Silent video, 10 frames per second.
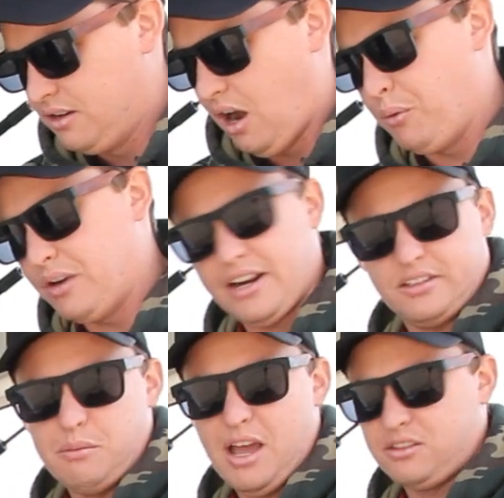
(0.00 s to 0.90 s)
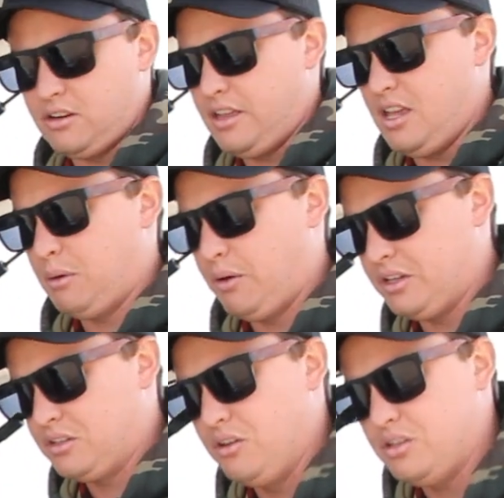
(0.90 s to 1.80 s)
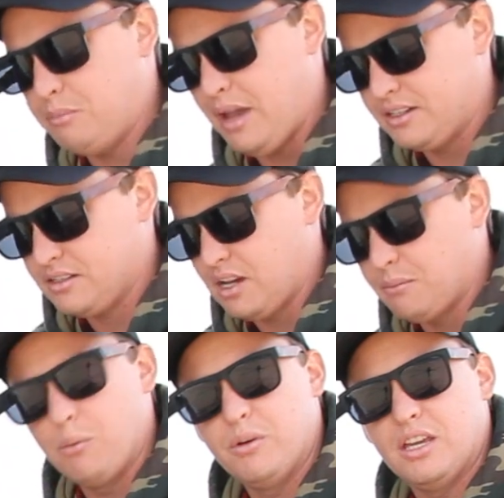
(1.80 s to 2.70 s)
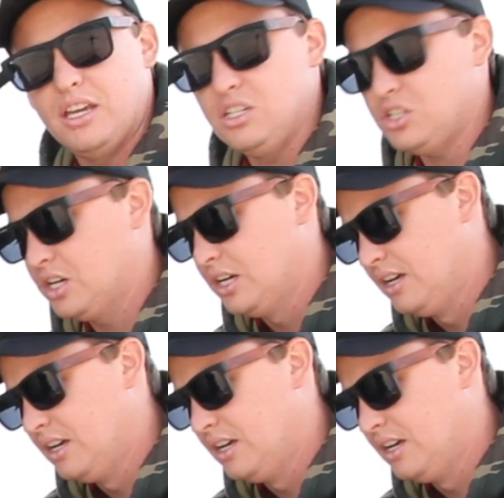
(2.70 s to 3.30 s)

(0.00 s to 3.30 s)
I wouldn't actually mount it on here, but what you do is you mount it somewhere with a hinge,